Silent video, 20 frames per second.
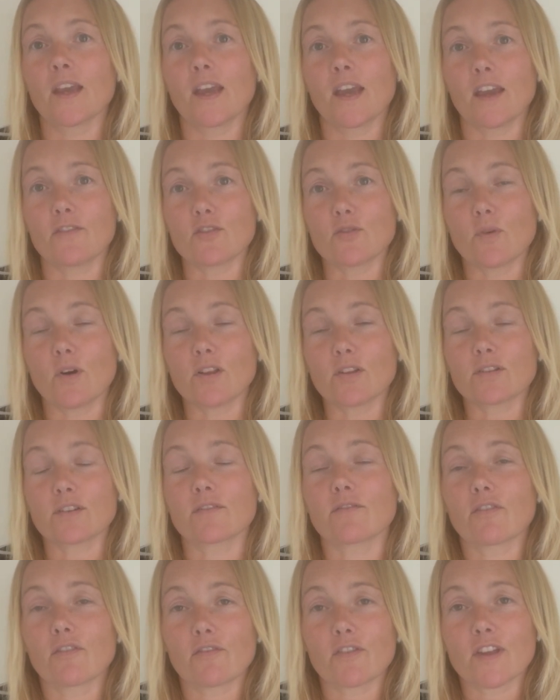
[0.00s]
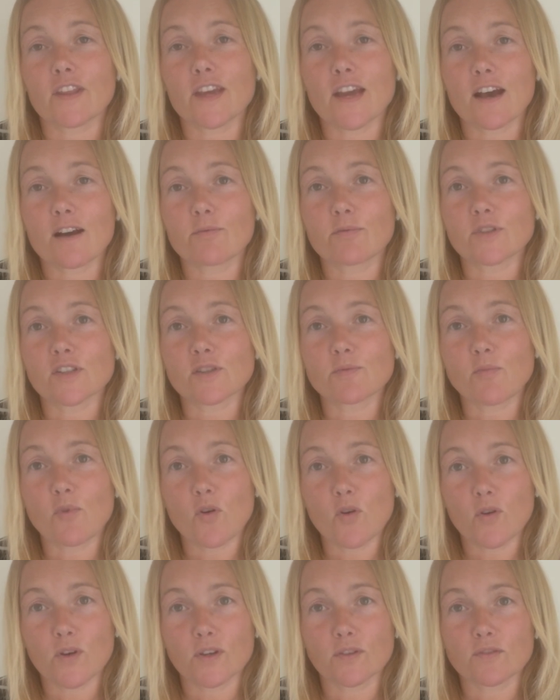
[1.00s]
If you are looking for further help and
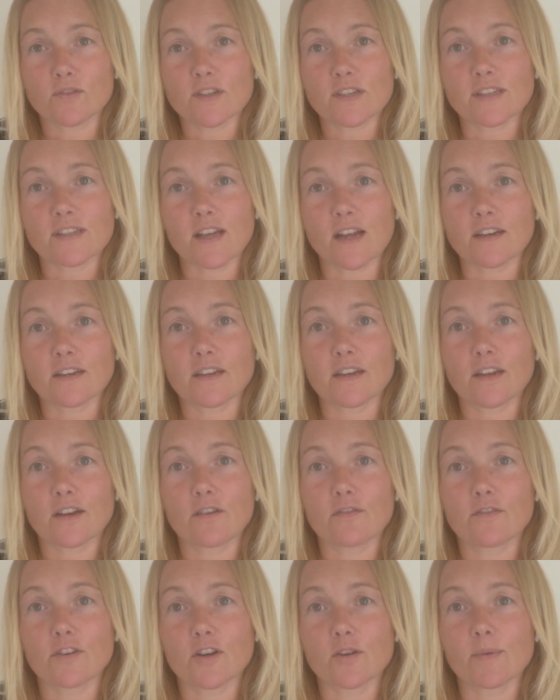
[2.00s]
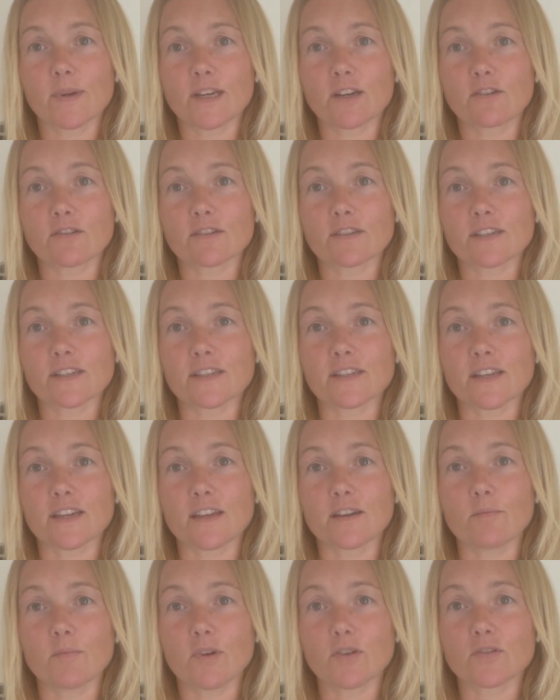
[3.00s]
support in understanding and overcoming narcissistic
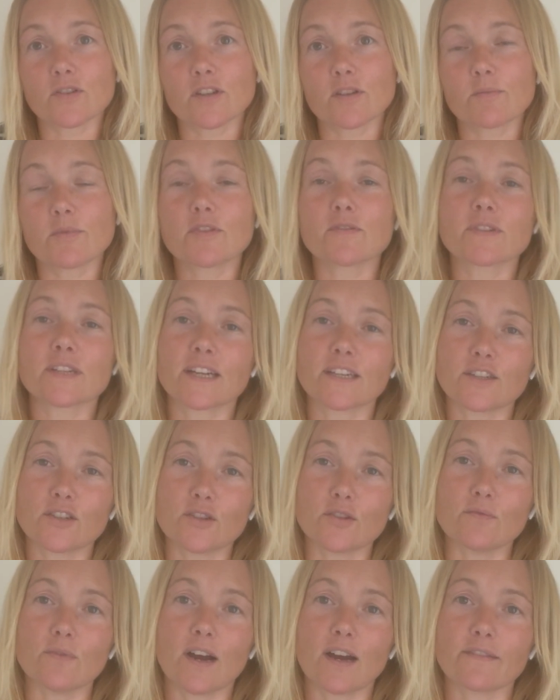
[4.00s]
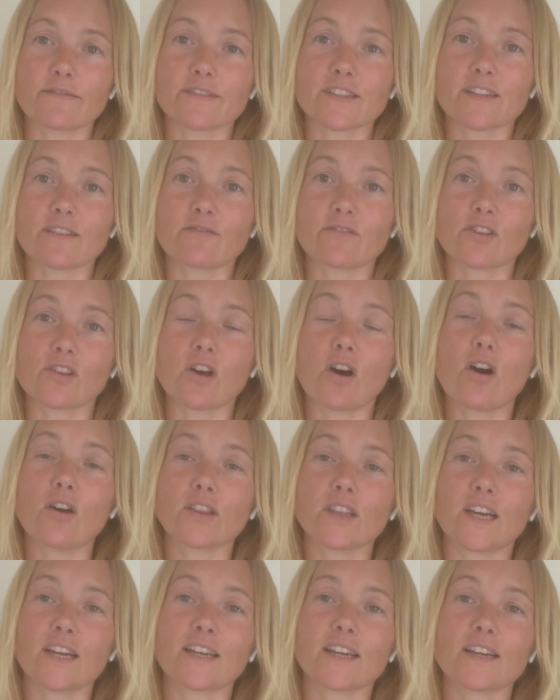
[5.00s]
and emotional abuse, I do have several
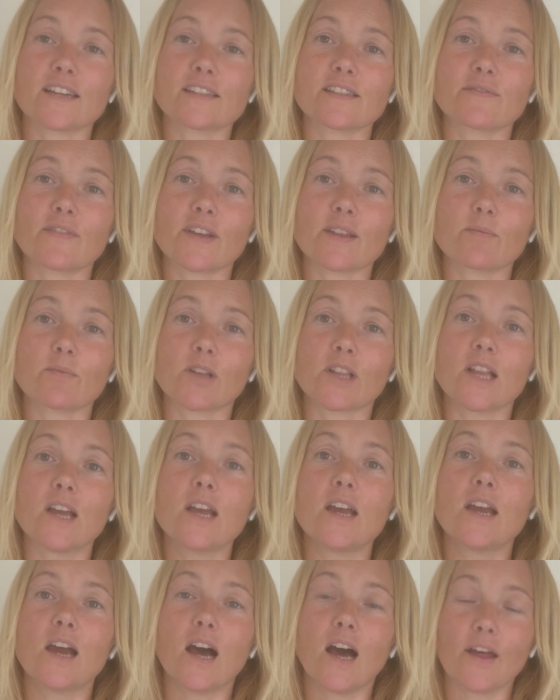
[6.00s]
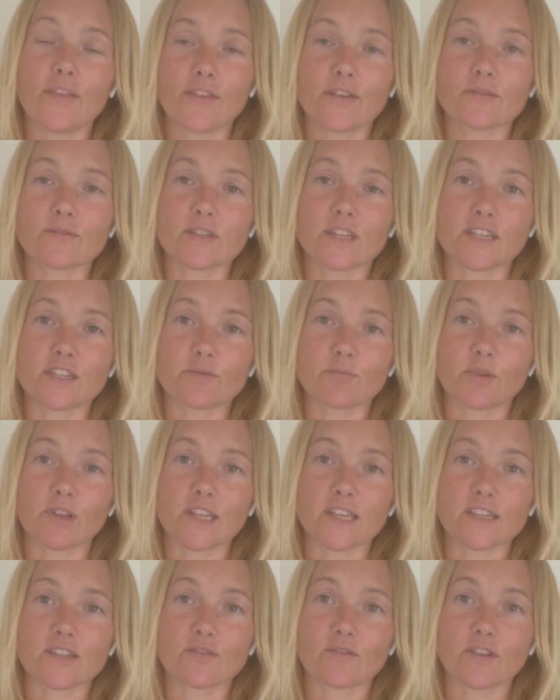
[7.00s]
online guides available, and those teachable
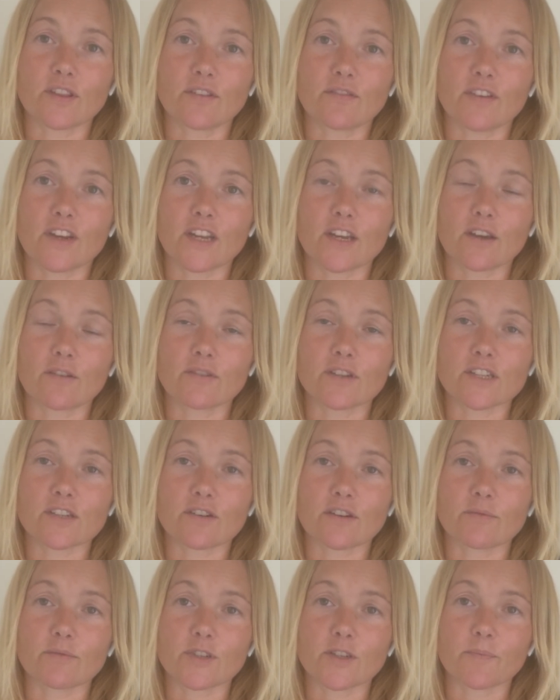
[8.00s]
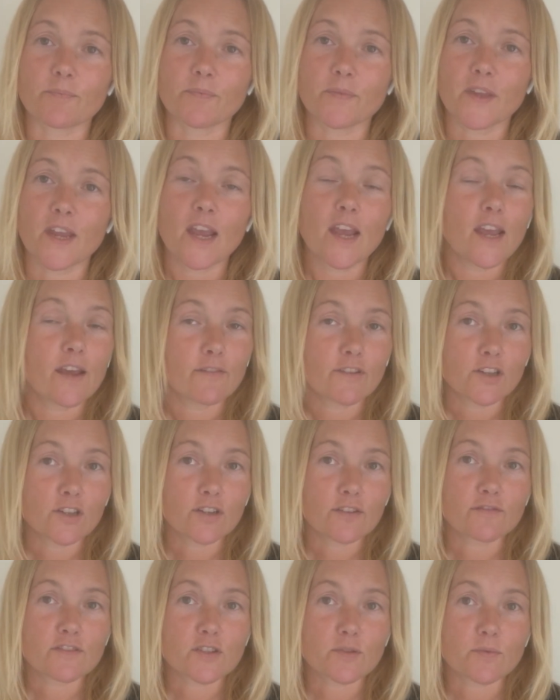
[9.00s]
links are in the video description. If you're
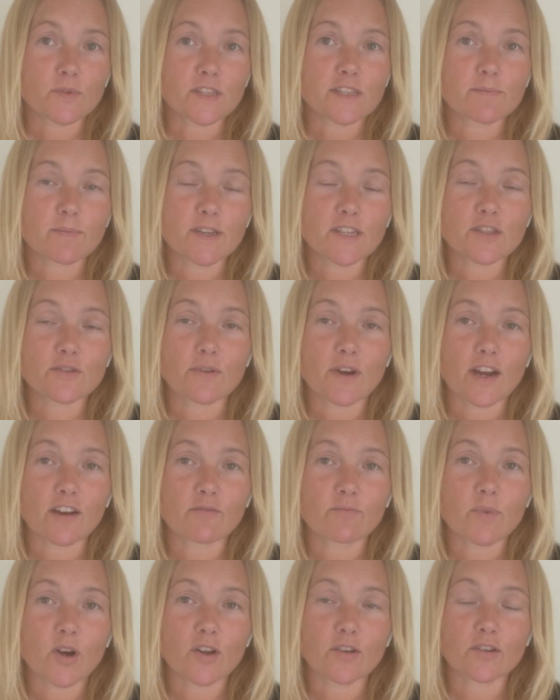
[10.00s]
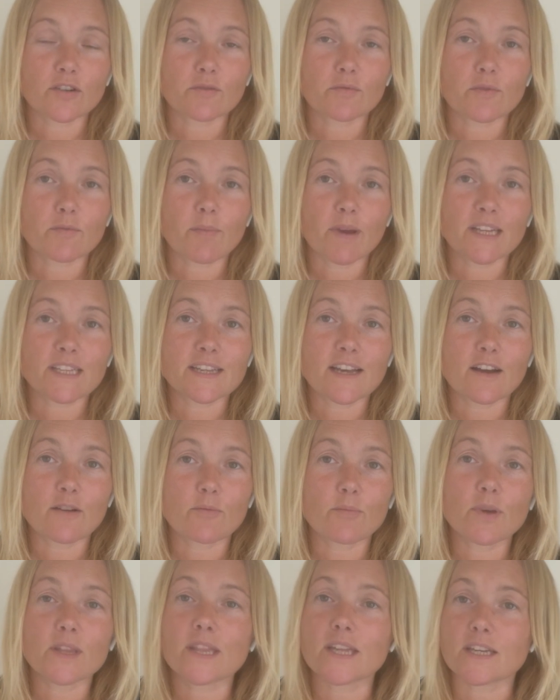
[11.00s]
looking for someone to speak to, I have partnered with
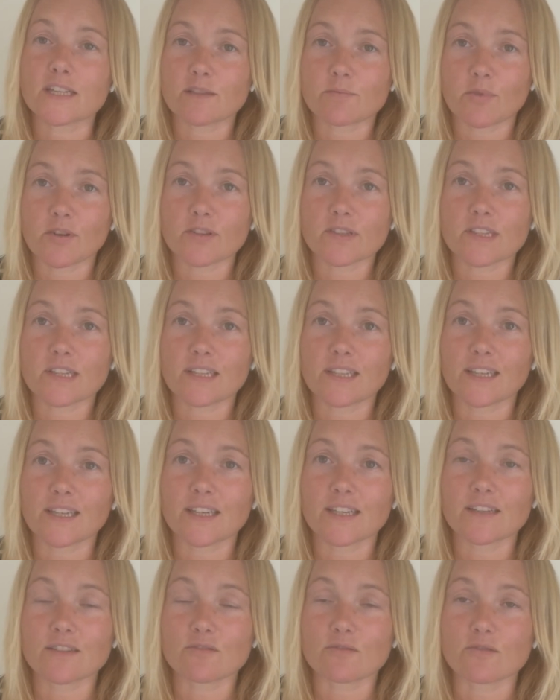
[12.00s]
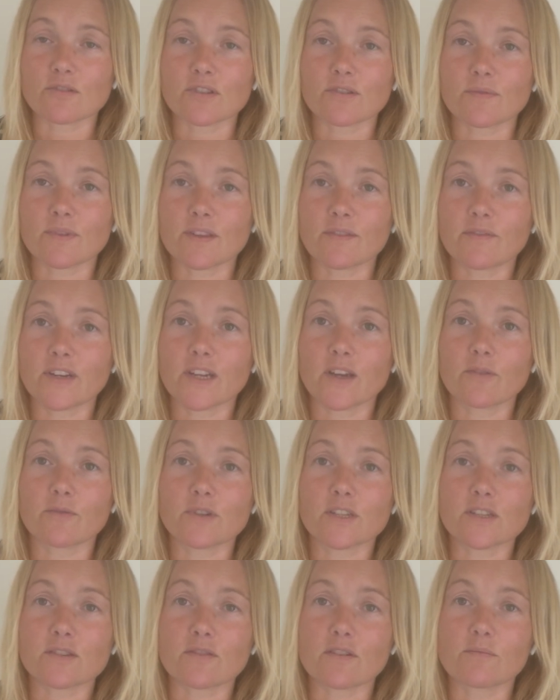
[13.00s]
BetterHelp, and their sponsored link is also in the video
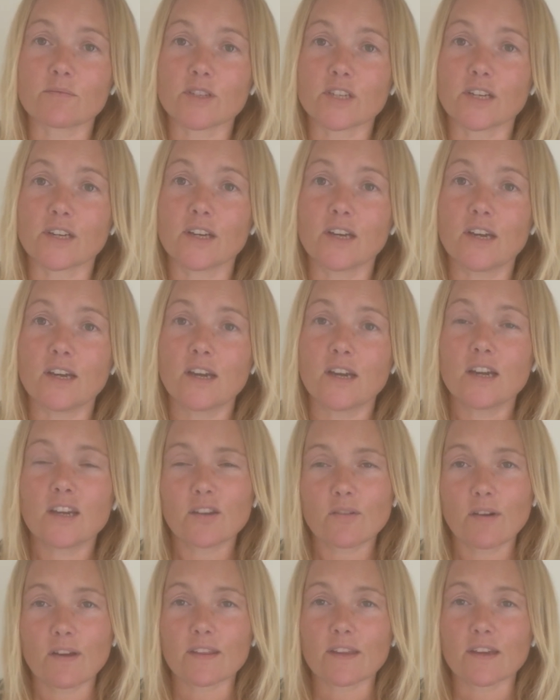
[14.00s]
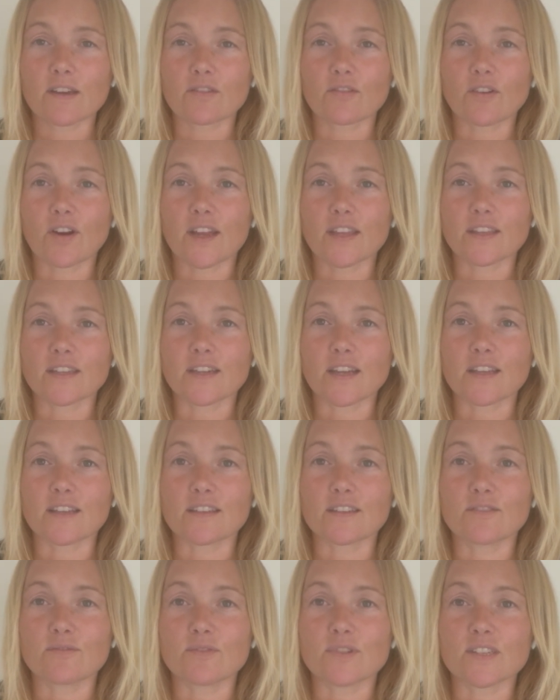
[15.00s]
description. Go out there and create the day
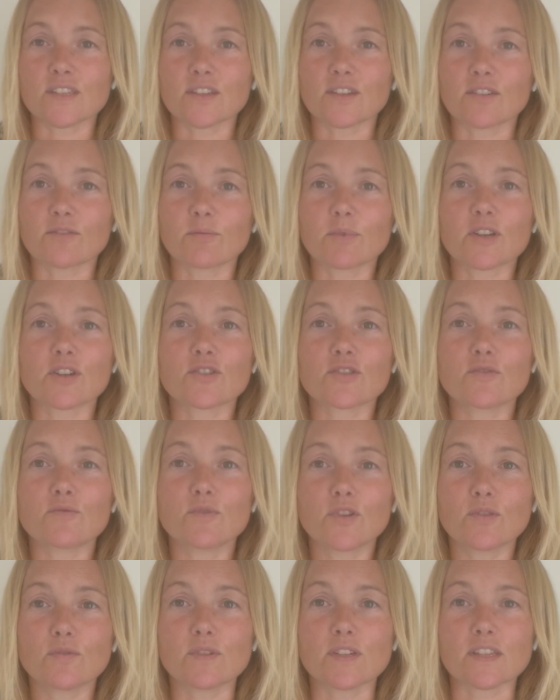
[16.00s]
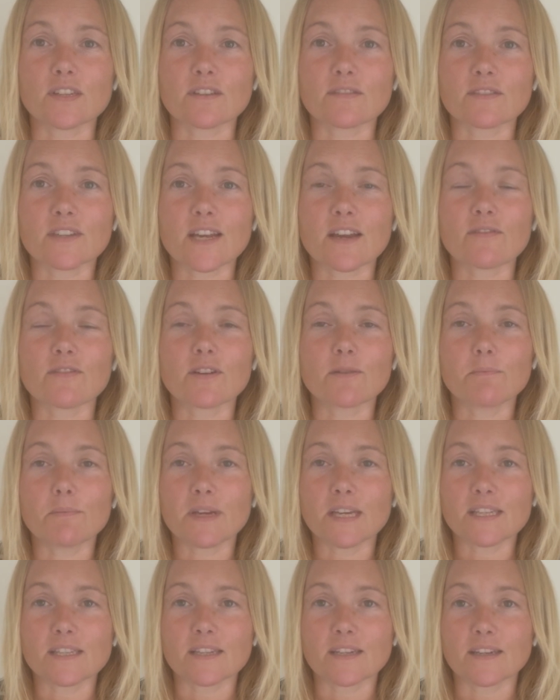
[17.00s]
that you deserve, because you do deserve to have an
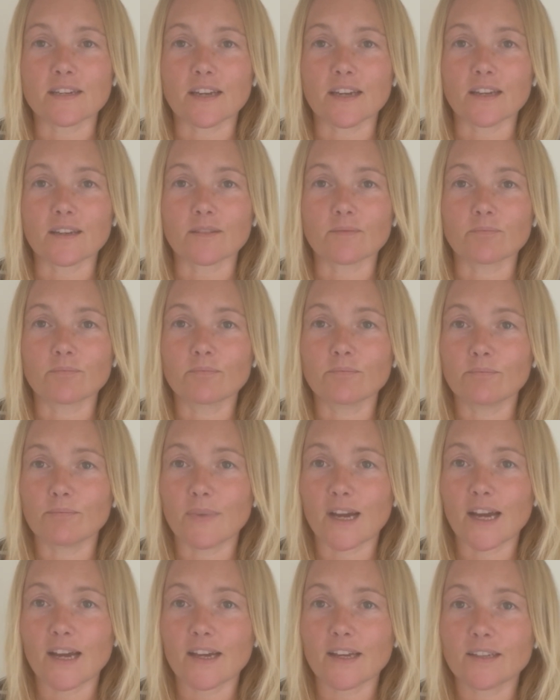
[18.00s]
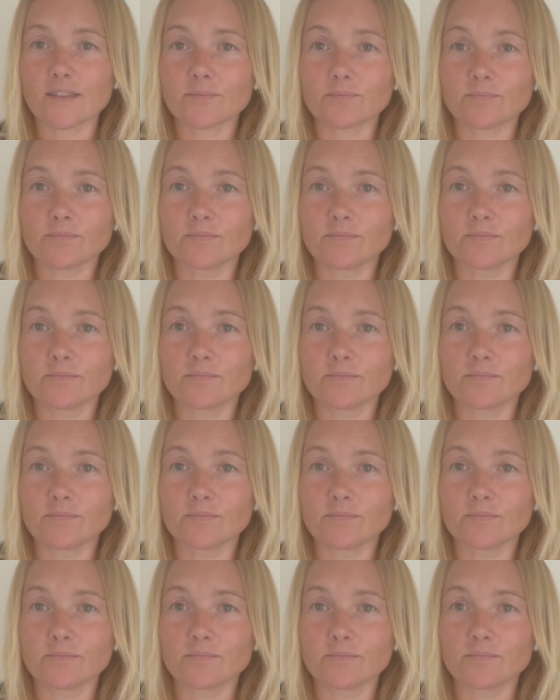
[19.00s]
amazing day. Bye.